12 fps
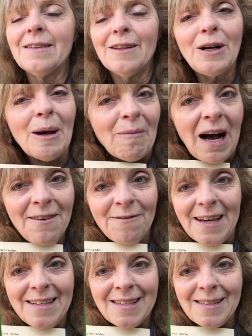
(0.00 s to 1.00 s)
Look at my
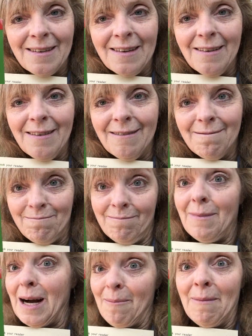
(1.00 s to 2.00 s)
face.
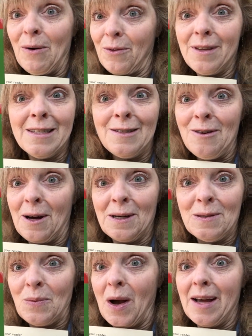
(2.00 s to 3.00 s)
My mouth is not
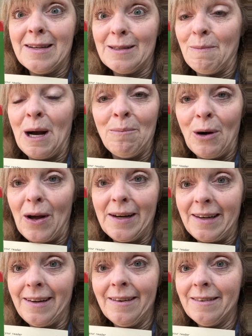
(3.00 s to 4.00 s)
as wide as my
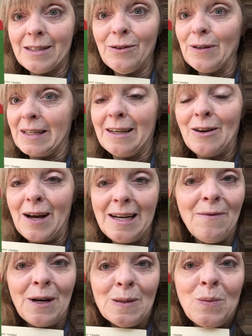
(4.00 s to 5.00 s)
body. Certainly not
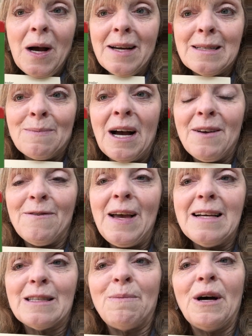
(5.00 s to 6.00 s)
even as wide as my
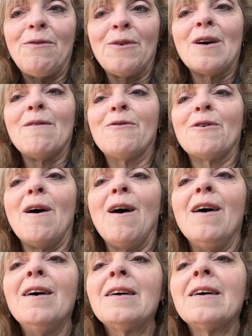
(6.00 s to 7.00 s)
face, but for a
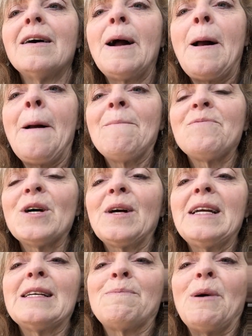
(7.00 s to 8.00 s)
frog, Look
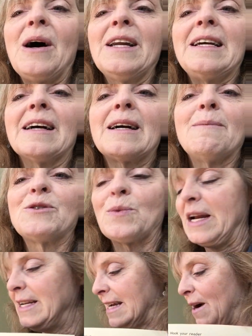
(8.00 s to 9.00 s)
at his body. It comes
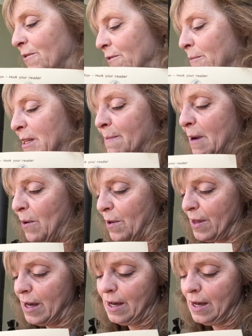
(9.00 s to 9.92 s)
right down from his mouth.